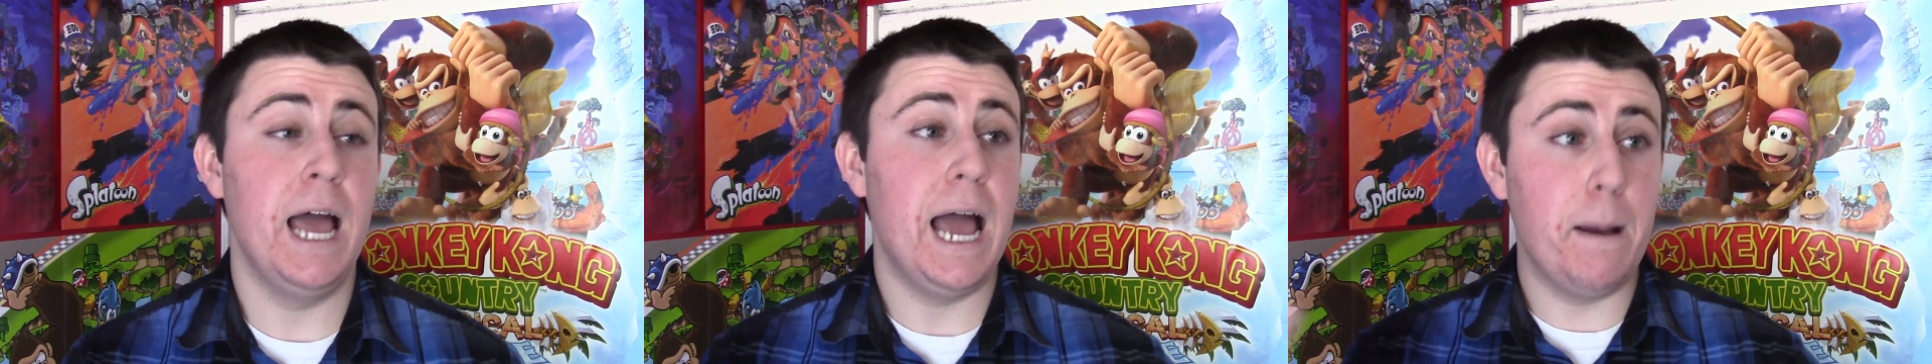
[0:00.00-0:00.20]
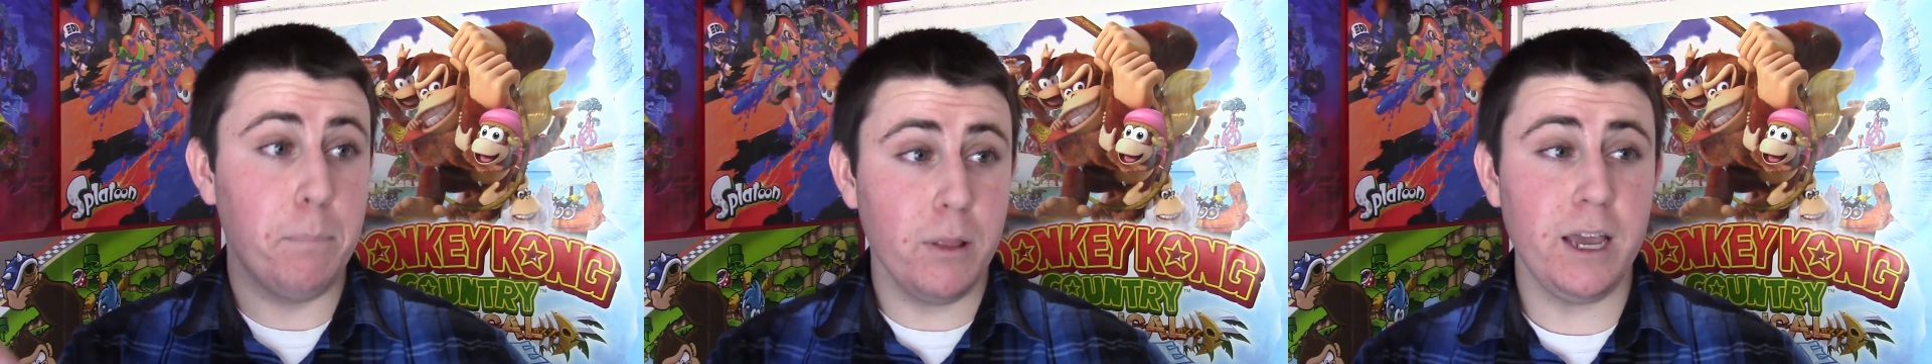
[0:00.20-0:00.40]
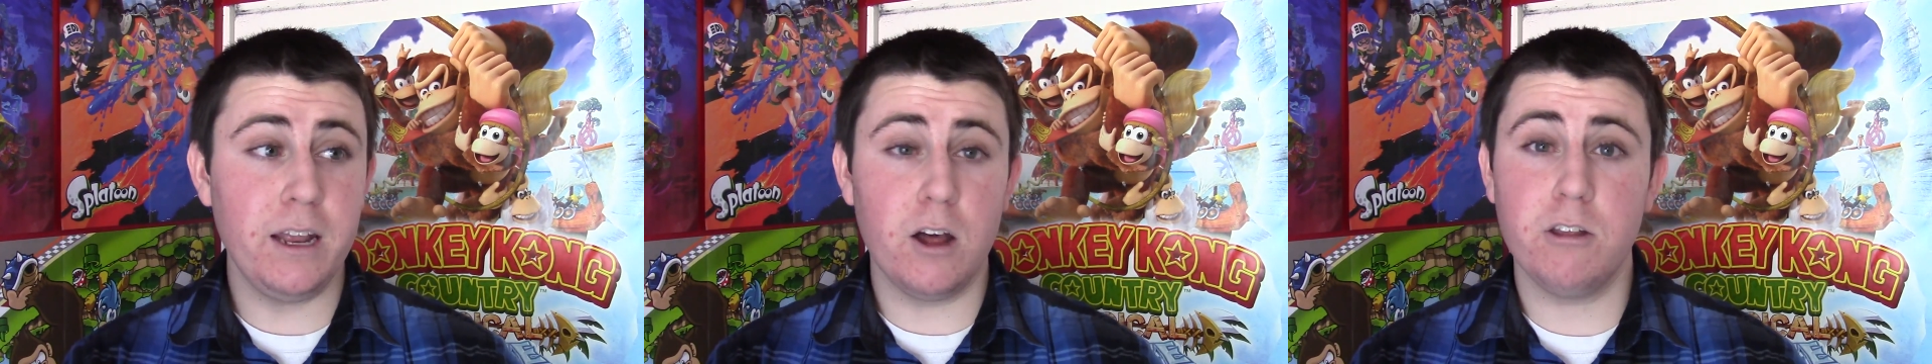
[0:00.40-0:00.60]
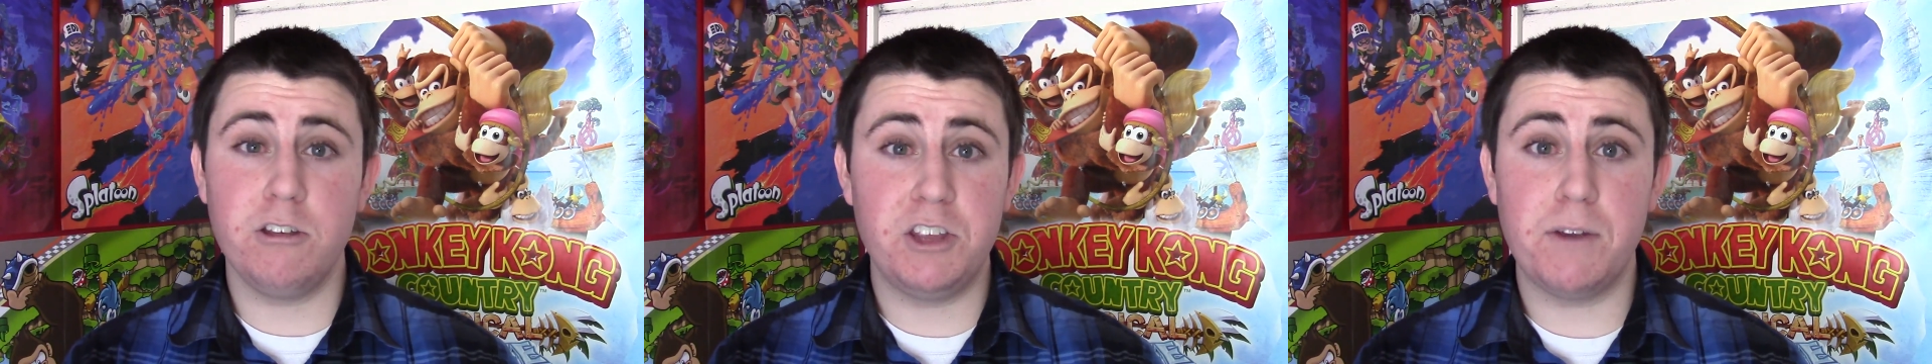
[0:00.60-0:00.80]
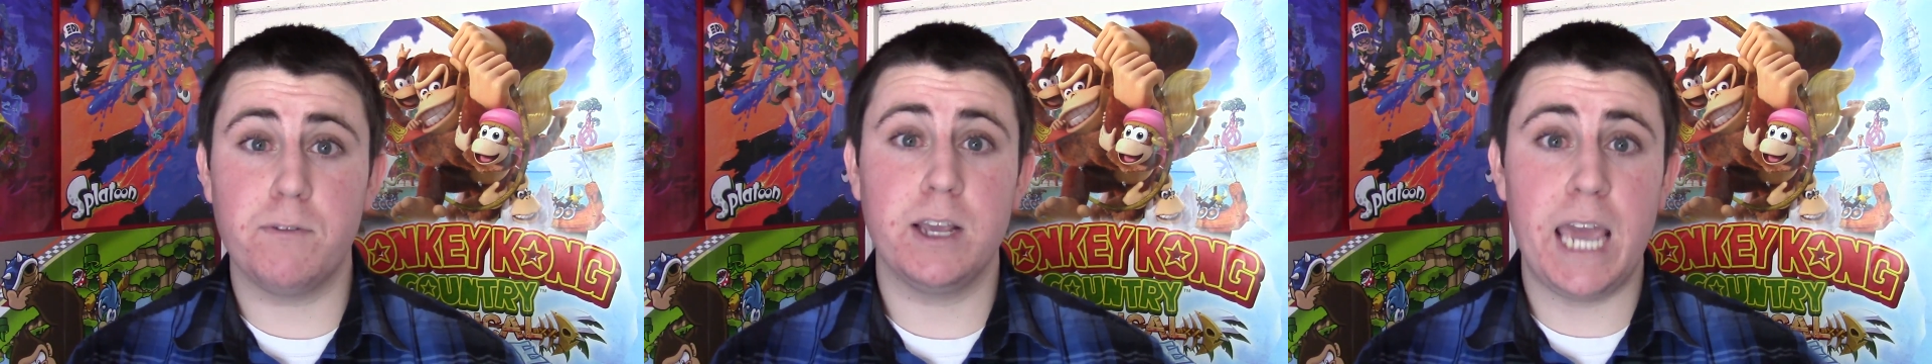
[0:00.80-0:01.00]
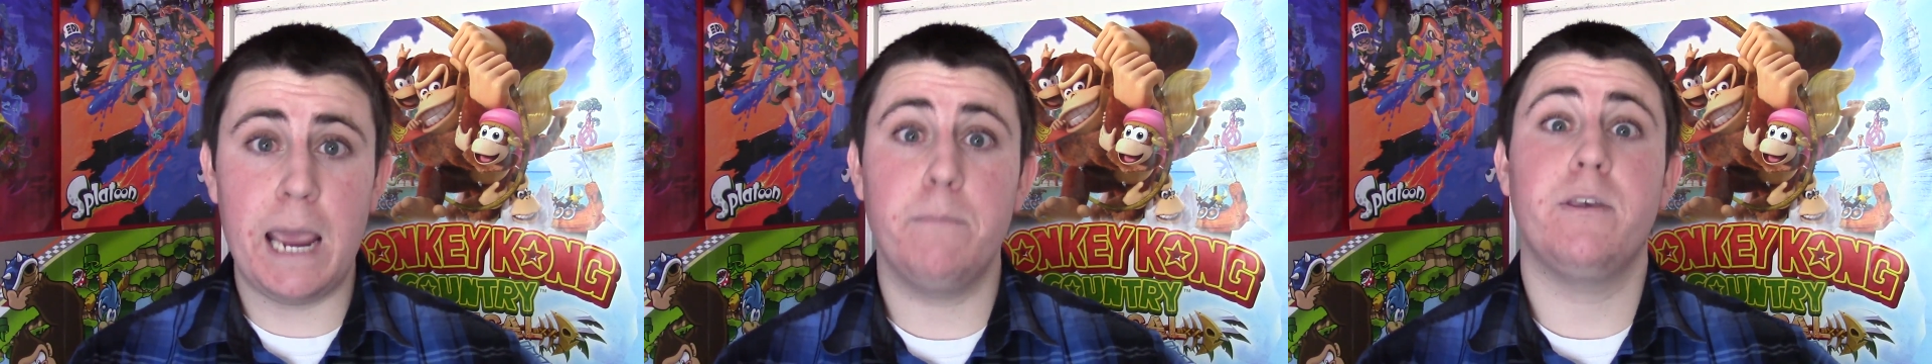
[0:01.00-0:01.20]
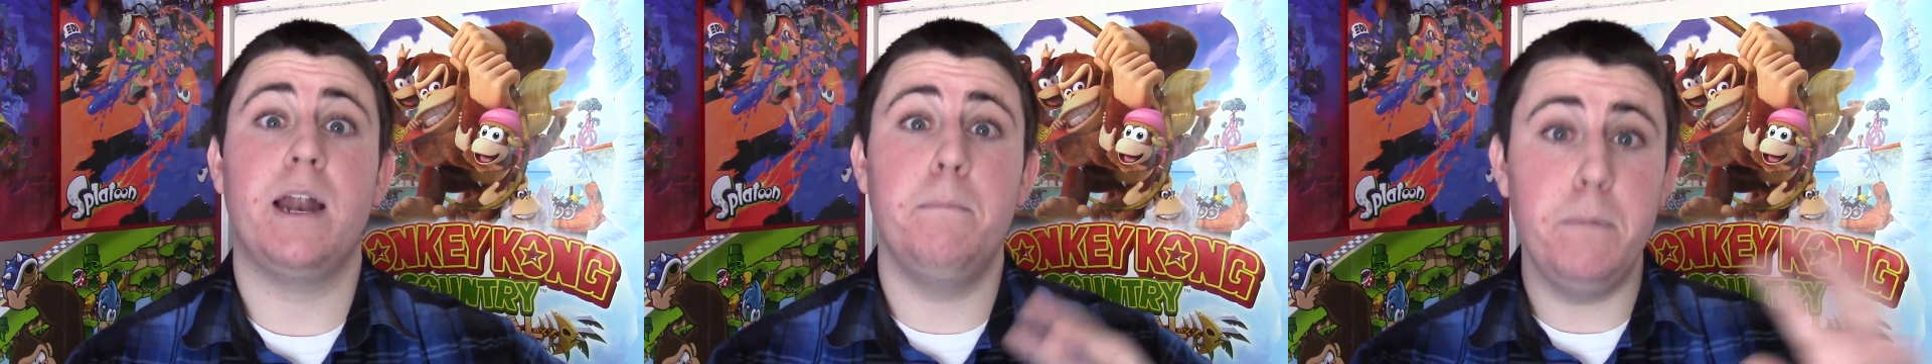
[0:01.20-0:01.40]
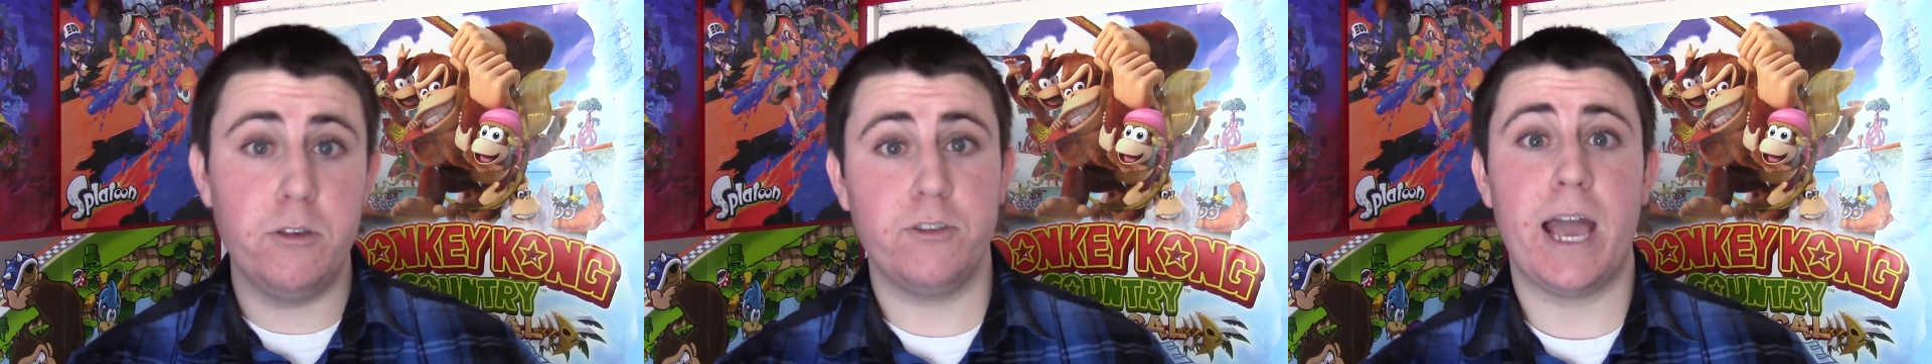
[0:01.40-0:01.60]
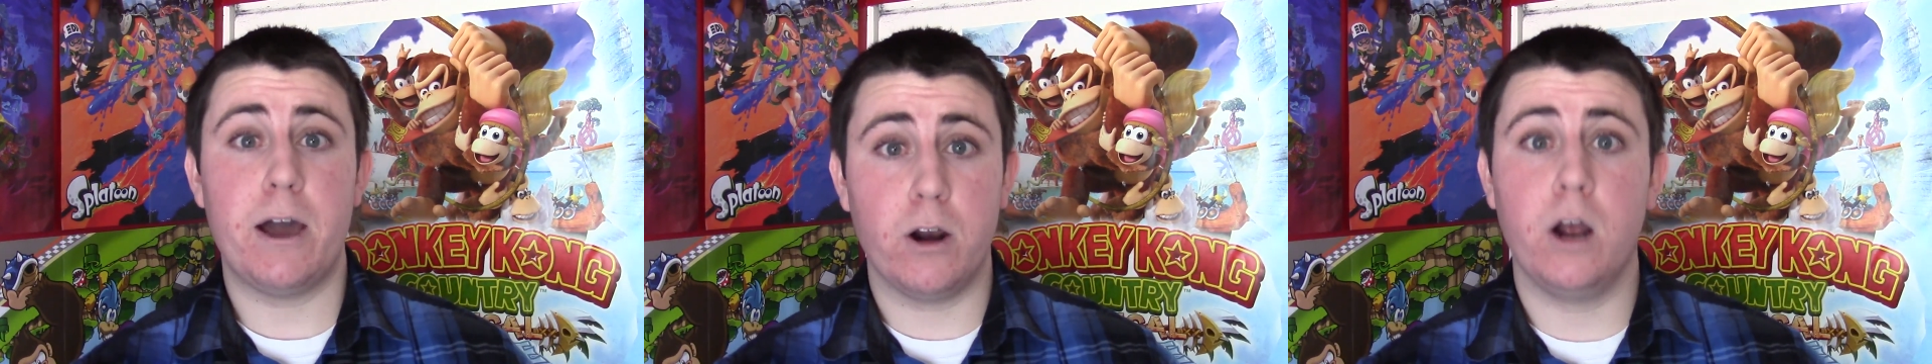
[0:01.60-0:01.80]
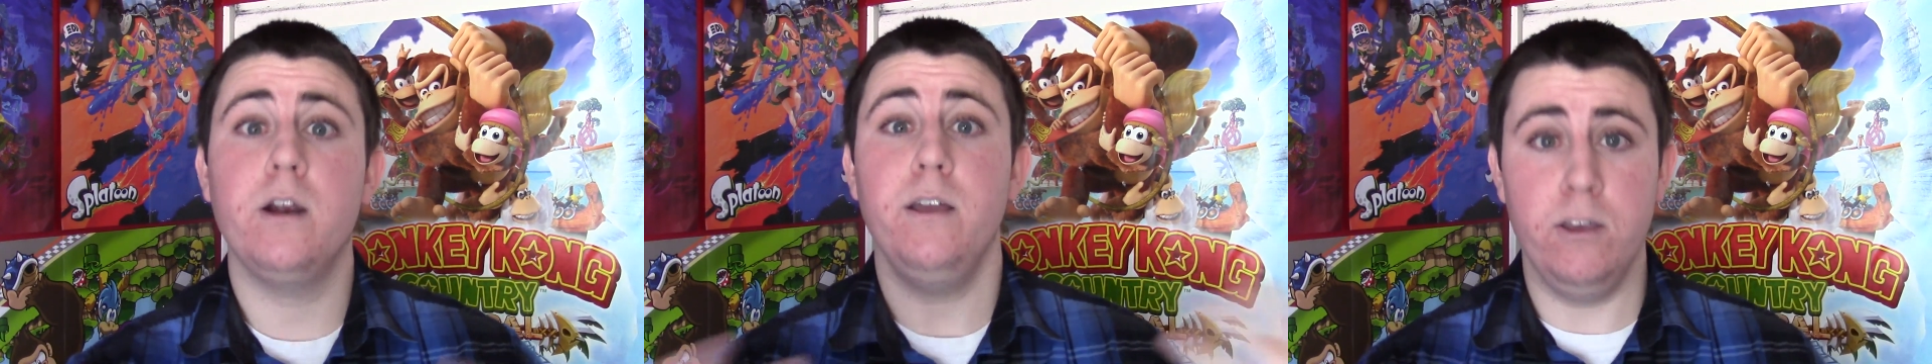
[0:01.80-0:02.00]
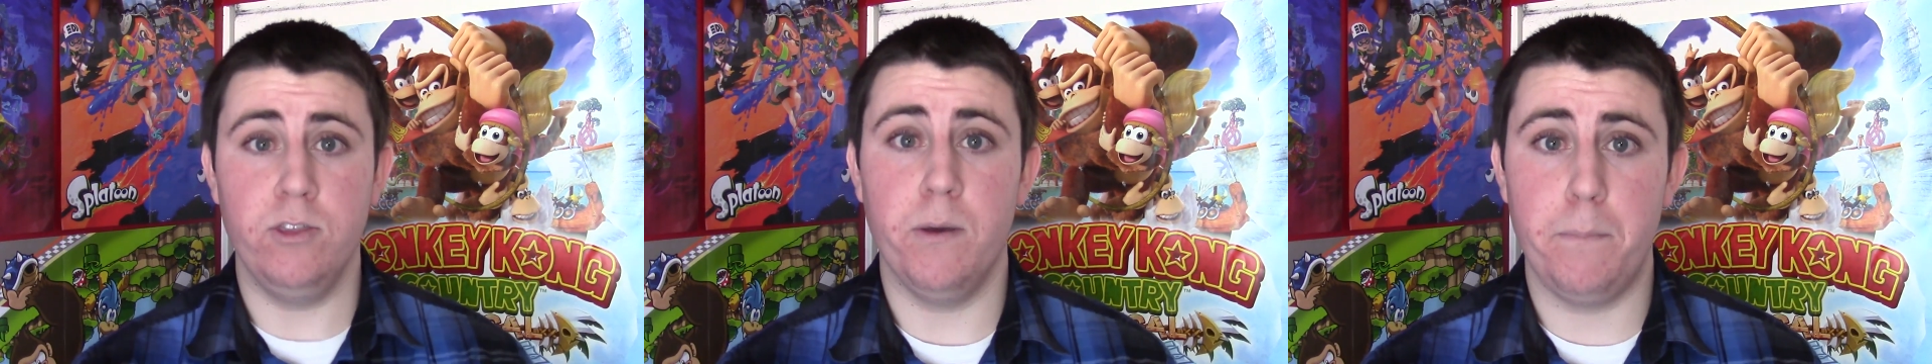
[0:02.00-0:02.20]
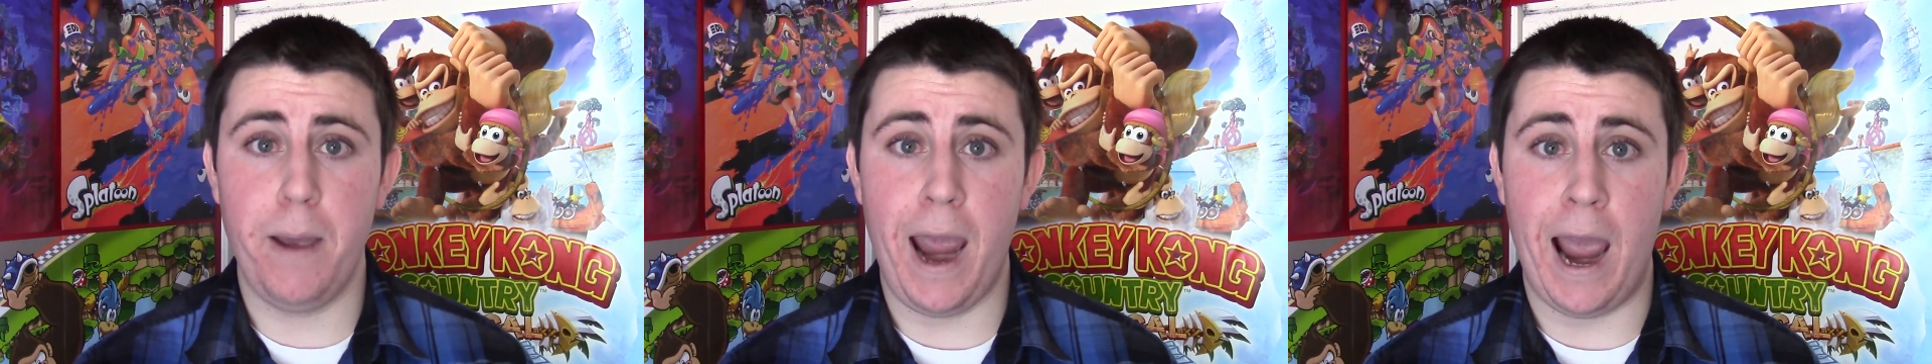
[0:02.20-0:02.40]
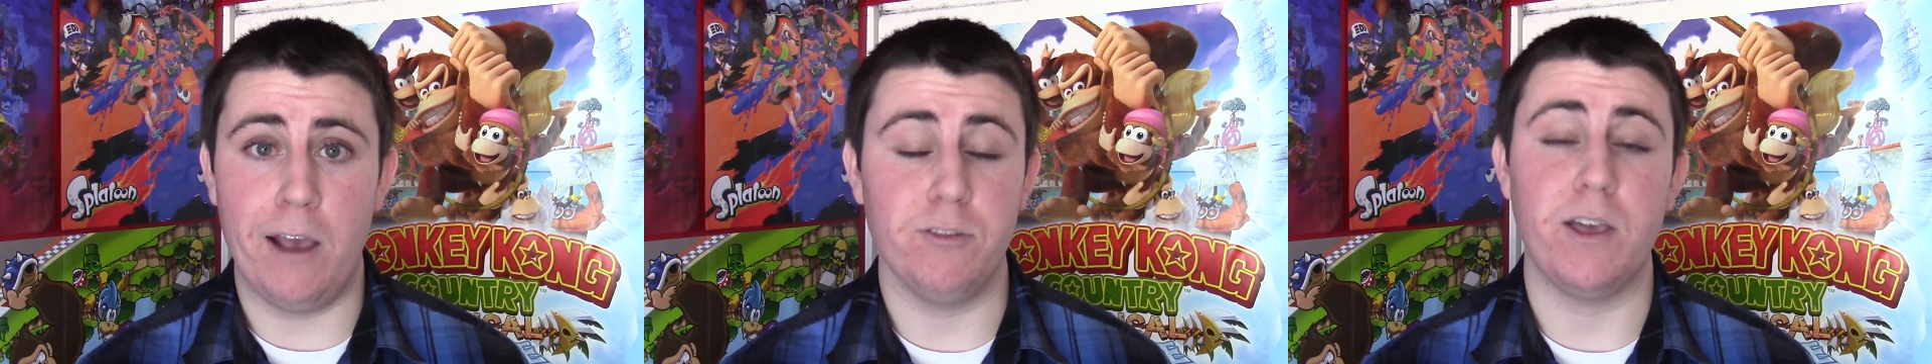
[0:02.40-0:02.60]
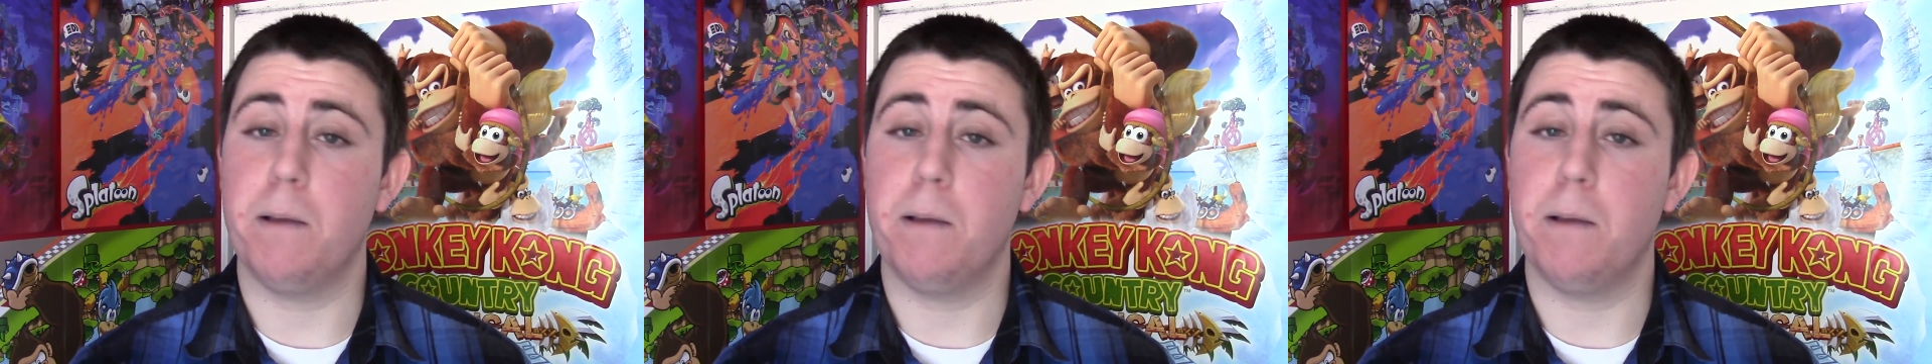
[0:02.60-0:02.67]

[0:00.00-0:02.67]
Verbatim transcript: I'm playing all these different games that I missed out on in the past,